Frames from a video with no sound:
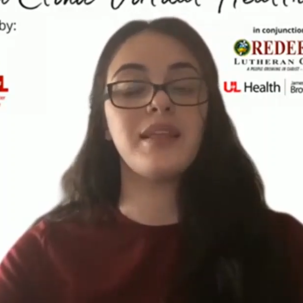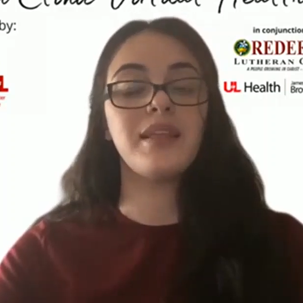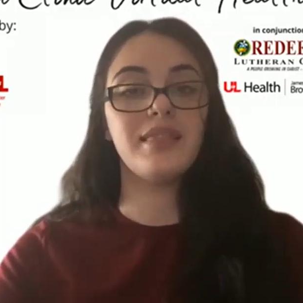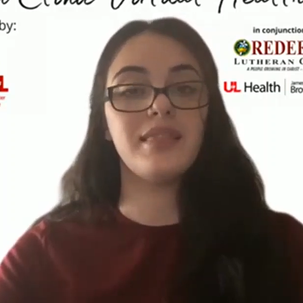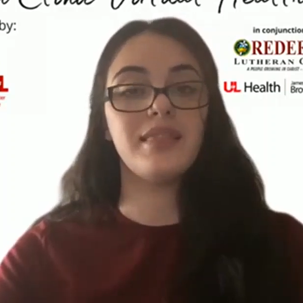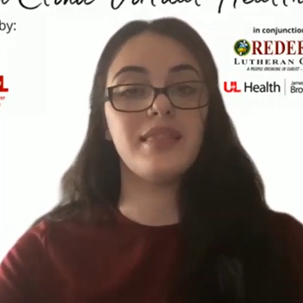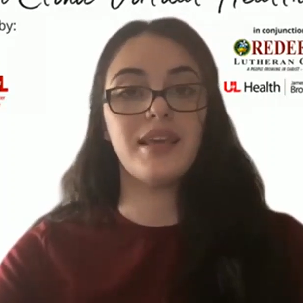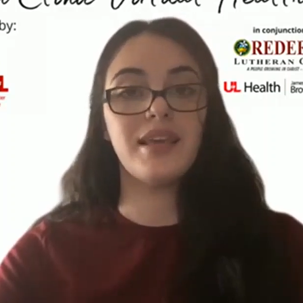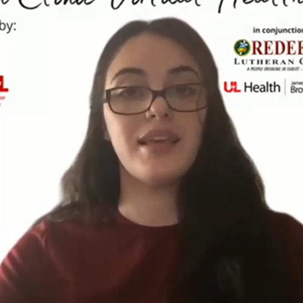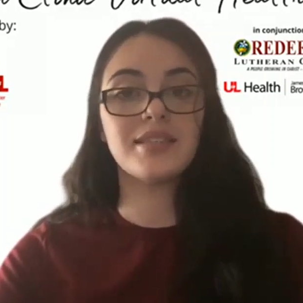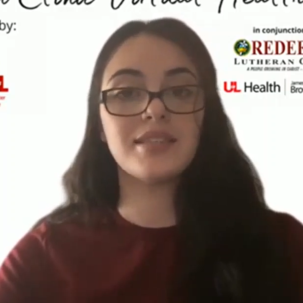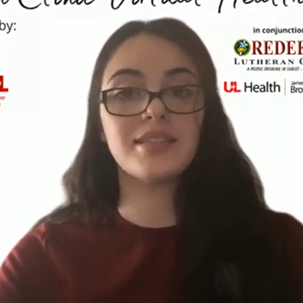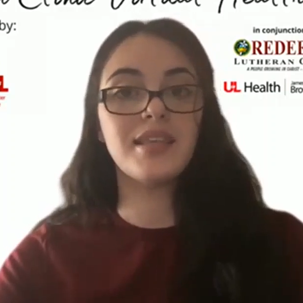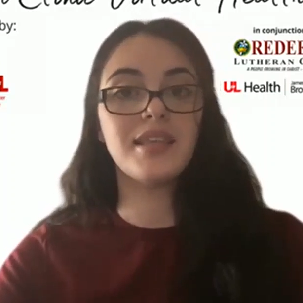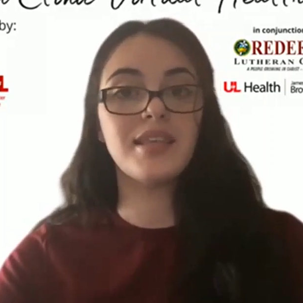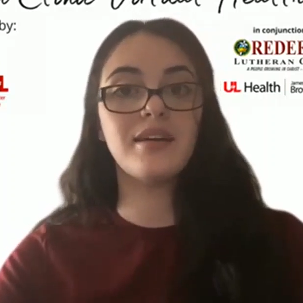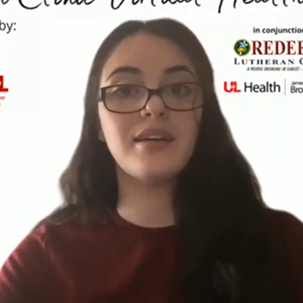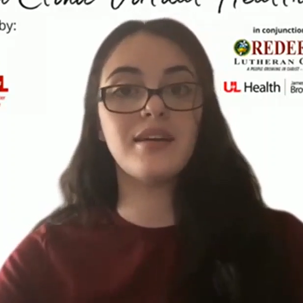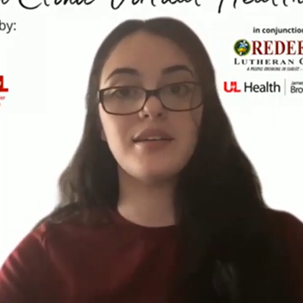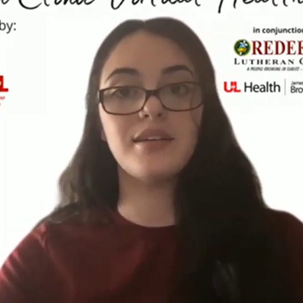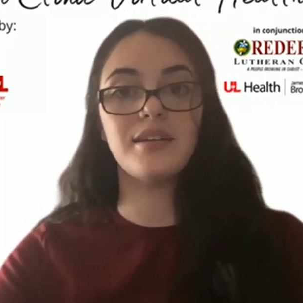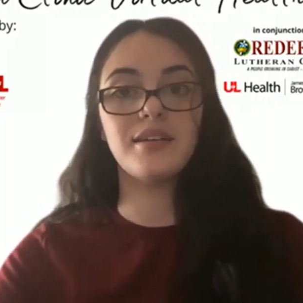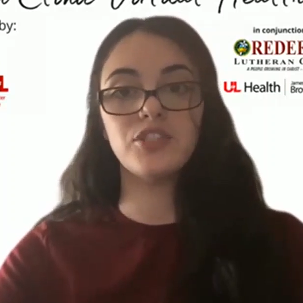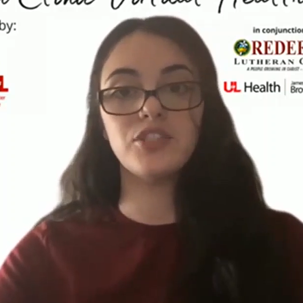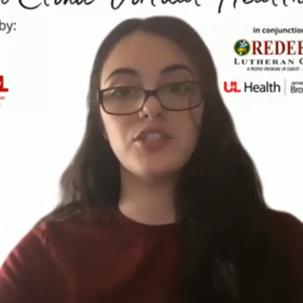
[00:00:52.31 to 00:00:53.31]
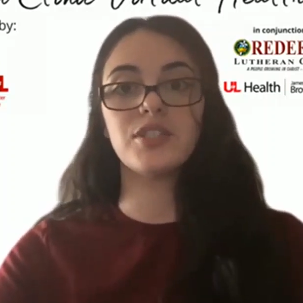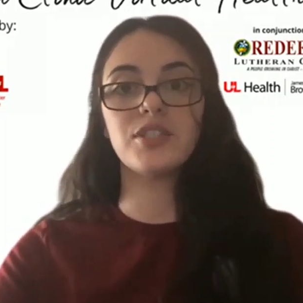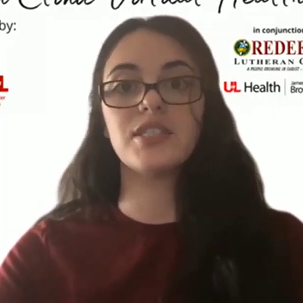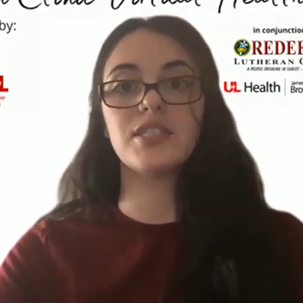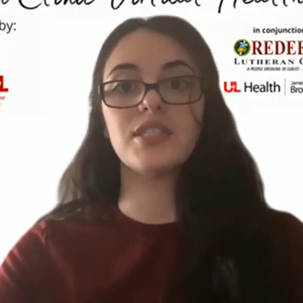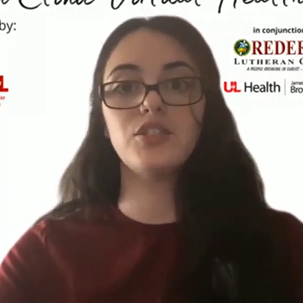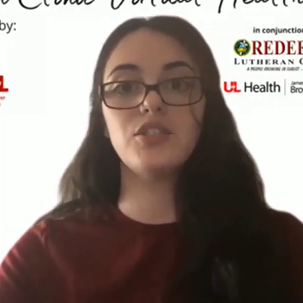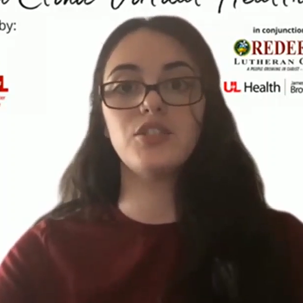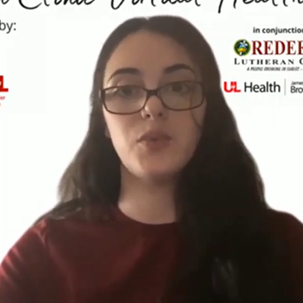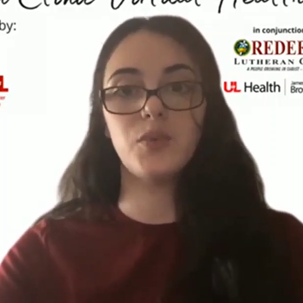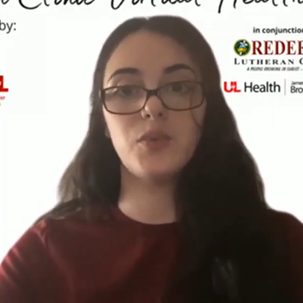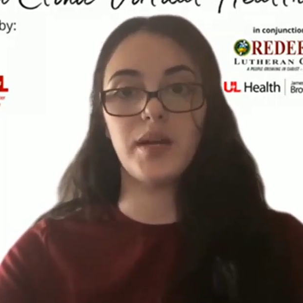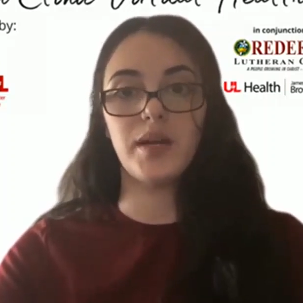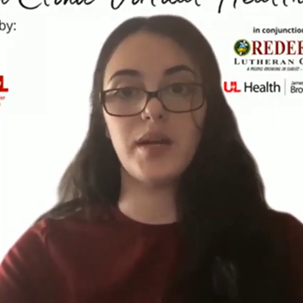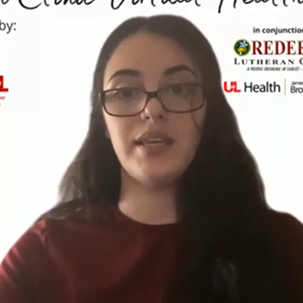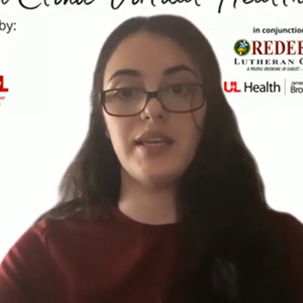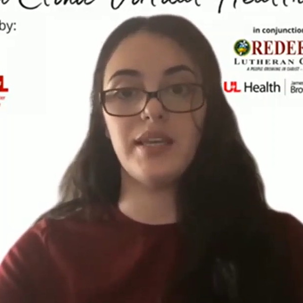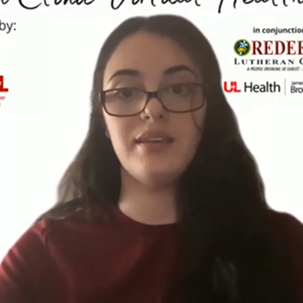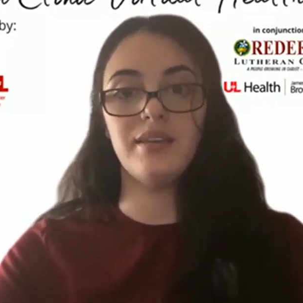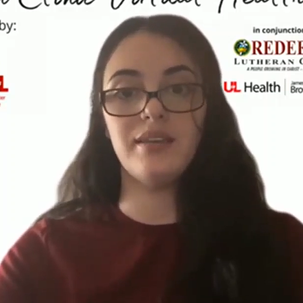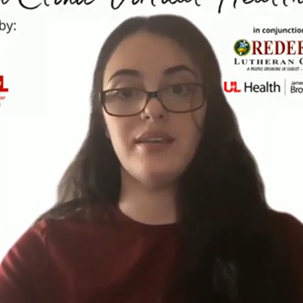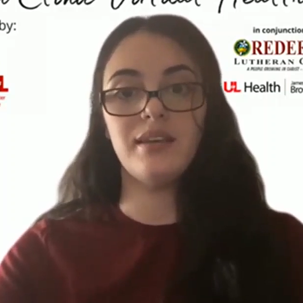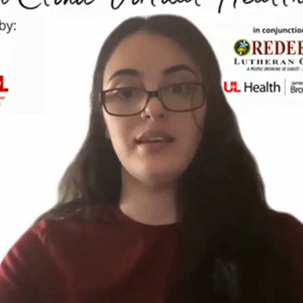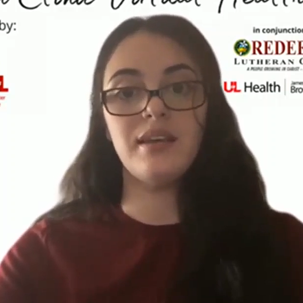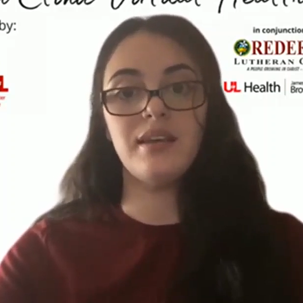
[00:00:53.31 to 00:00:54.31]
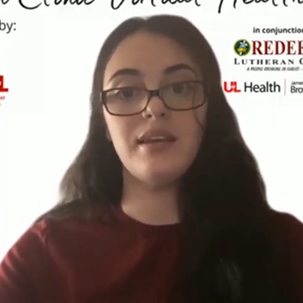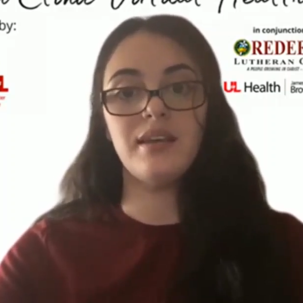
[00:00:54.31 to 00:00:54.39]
less than 120